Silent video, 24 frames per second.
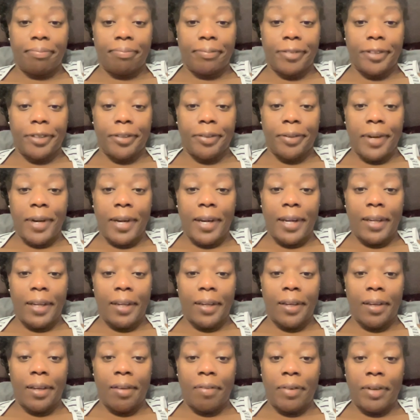So I
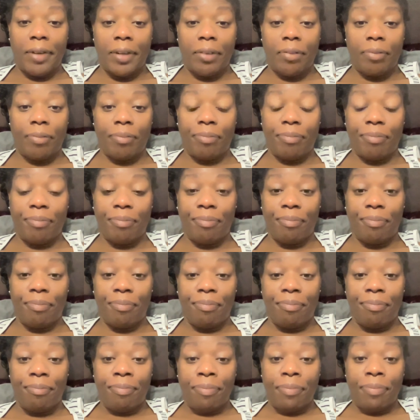can even
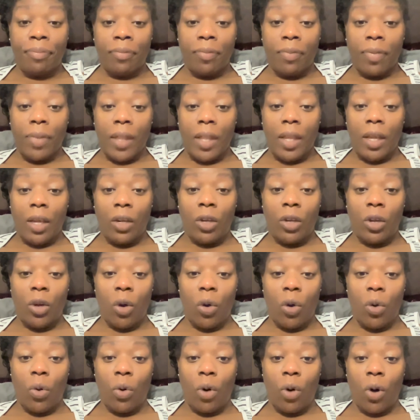
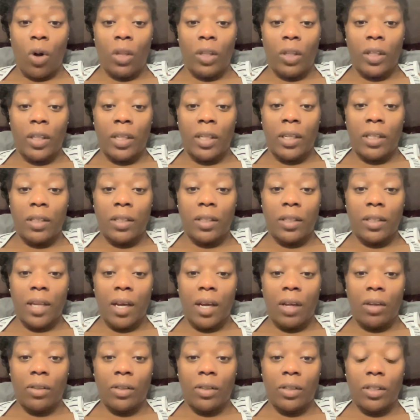know all the ins and
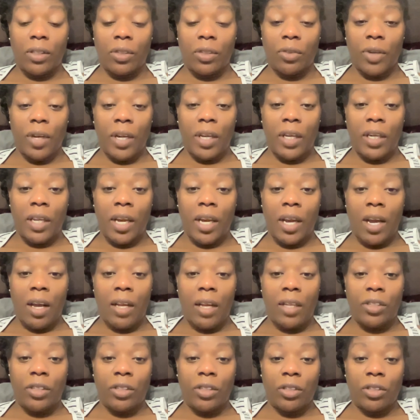outs, because right now
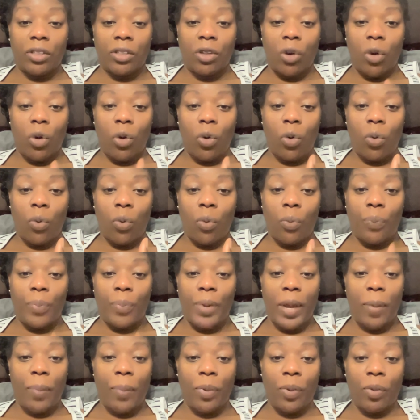I just know
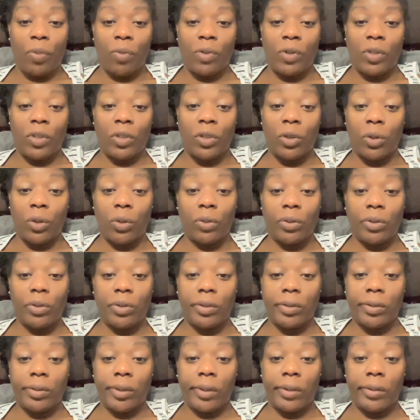paper
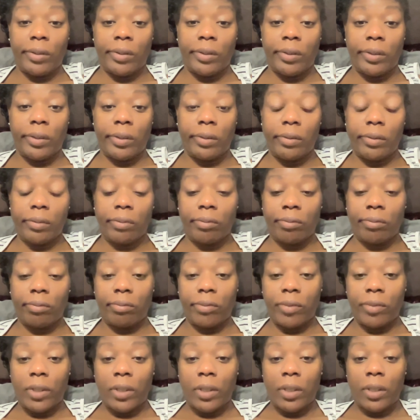results. That's it.
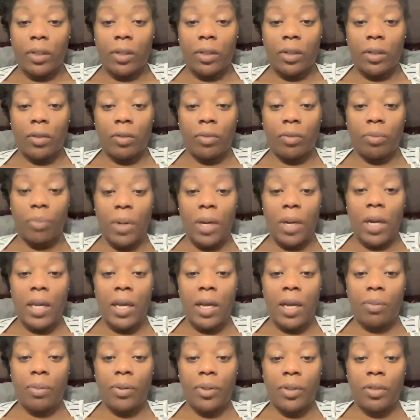
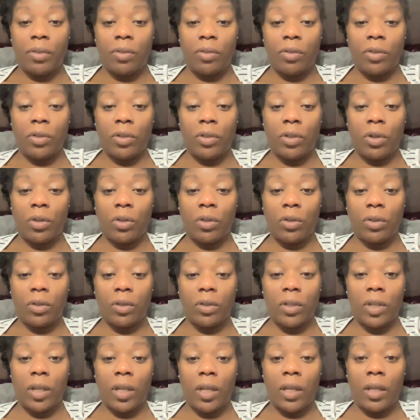Biopsy
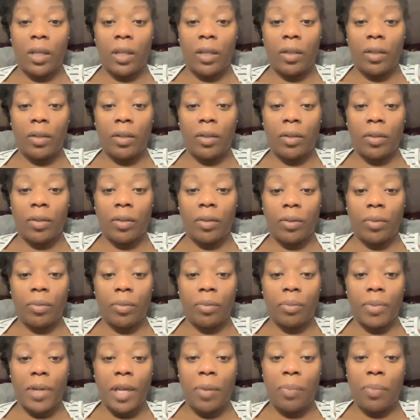results and
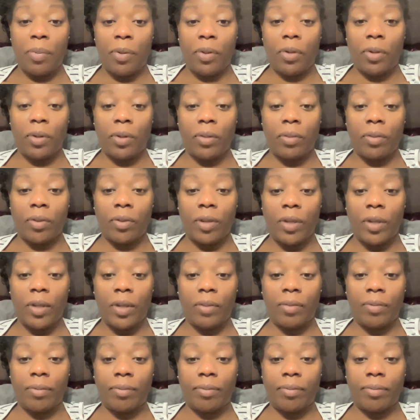paper, you
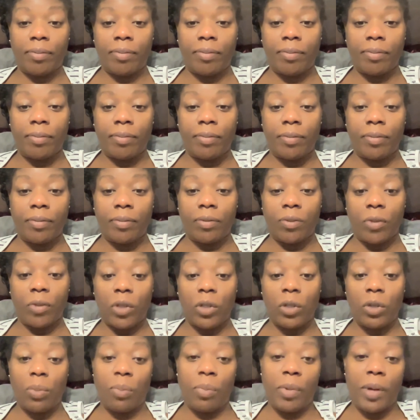know,
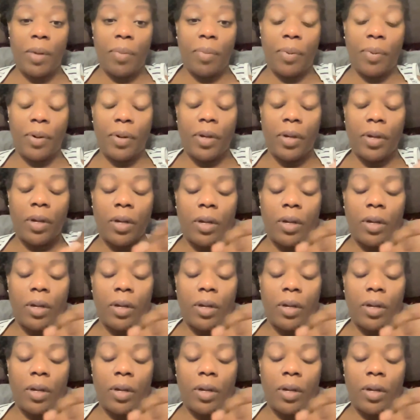what's on paper.